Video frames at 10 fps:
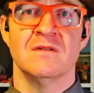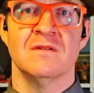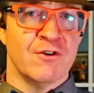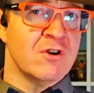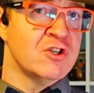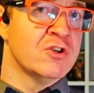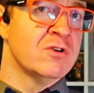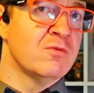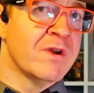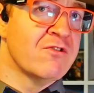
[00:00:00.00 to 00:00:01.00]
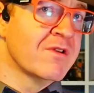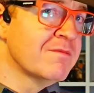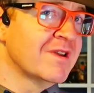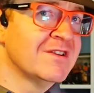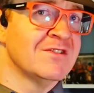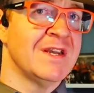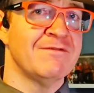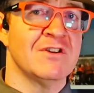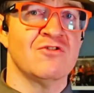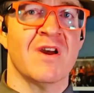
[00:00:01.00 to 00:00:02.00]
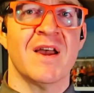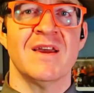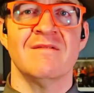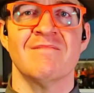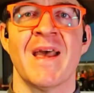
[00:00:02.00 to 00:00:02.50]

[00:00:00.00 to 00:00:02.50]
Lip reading: If you're unsure whether something is safe to try,